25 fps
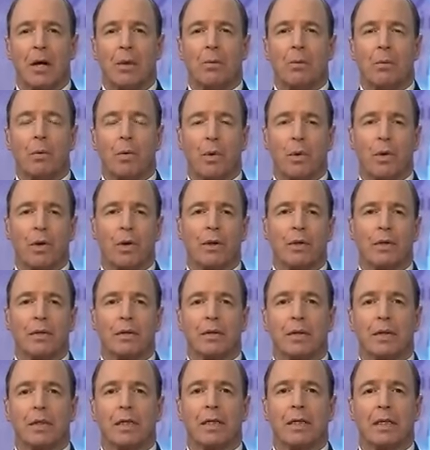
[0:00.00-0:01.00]
warned
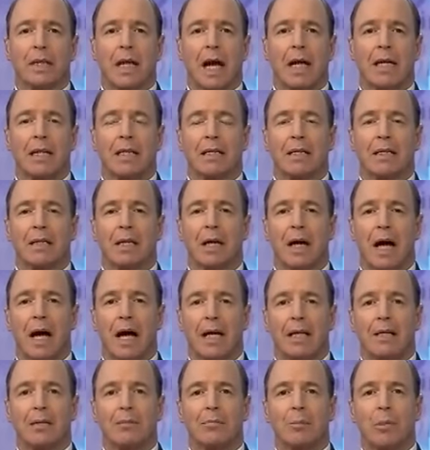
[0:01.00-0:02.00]
that Canada
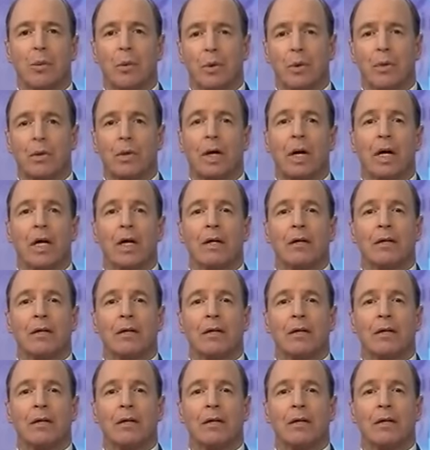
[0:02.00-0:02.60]
had more